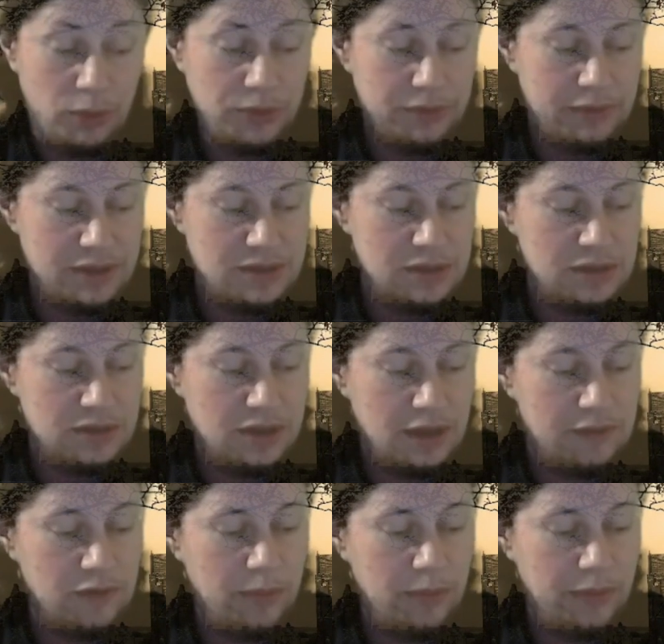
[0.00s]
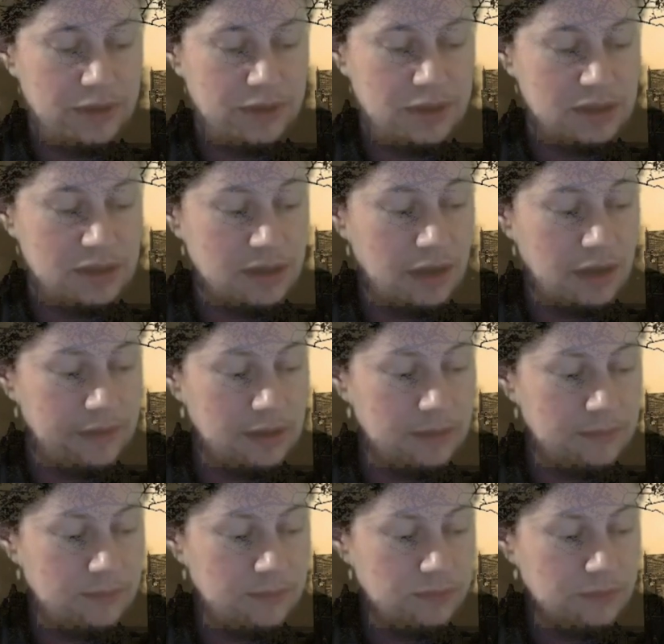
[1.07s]
resident I have not bothered to discover,
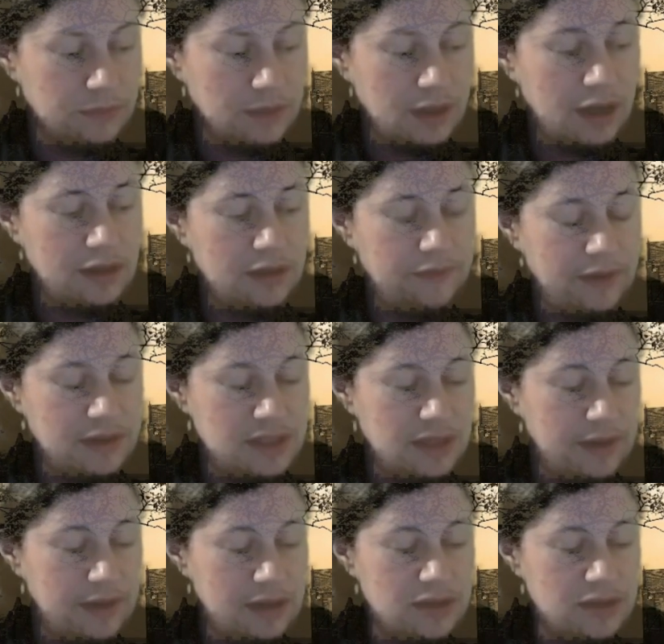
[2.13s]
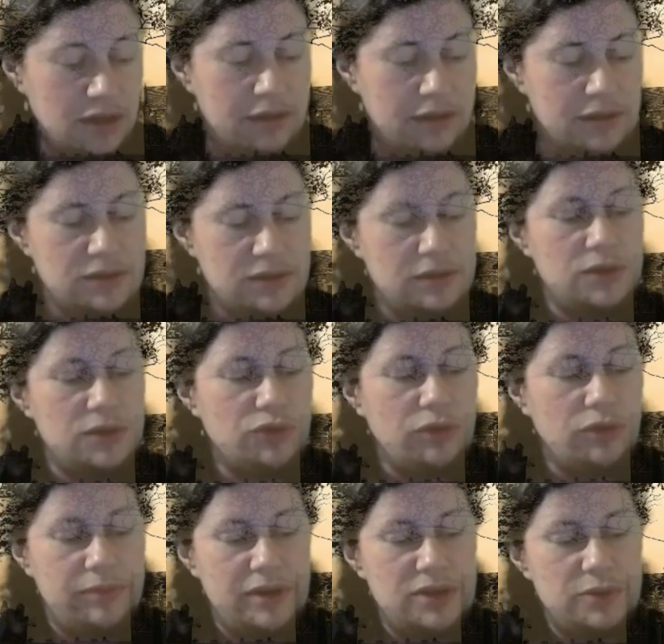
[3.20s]
Had the fancy of adding turrets, a
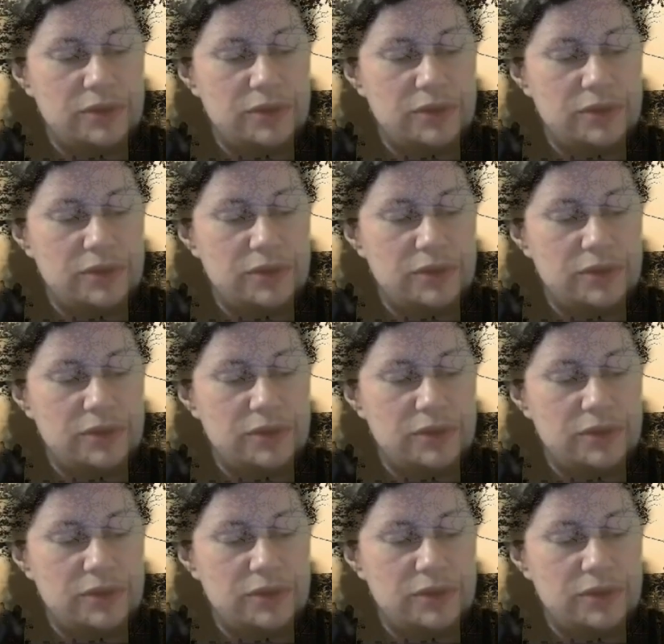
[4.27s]
drawbridge with